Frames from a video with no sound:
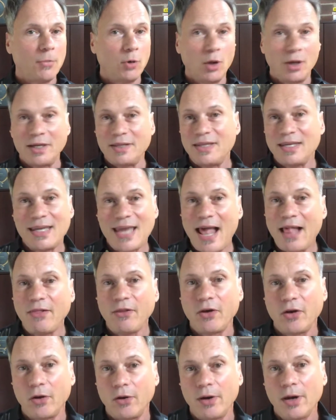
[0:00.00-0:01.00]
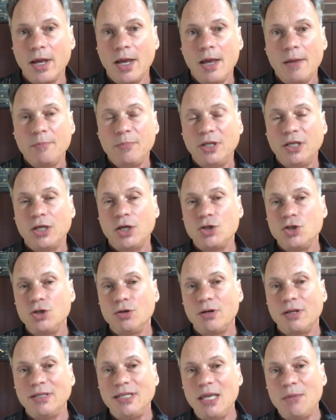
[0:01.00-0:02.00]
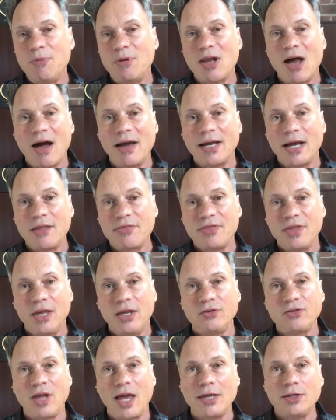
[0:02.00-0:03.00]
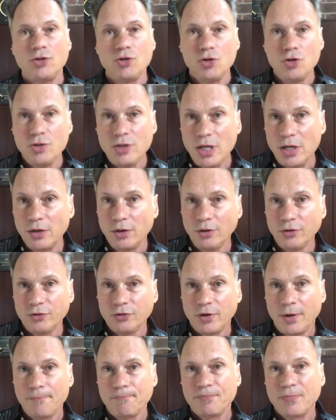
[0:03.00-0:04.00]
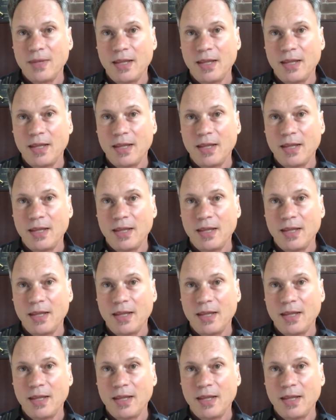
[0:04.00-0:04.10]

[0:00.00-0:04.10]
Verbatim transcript: look at the calendar because you can keep an eye on things like New Year's,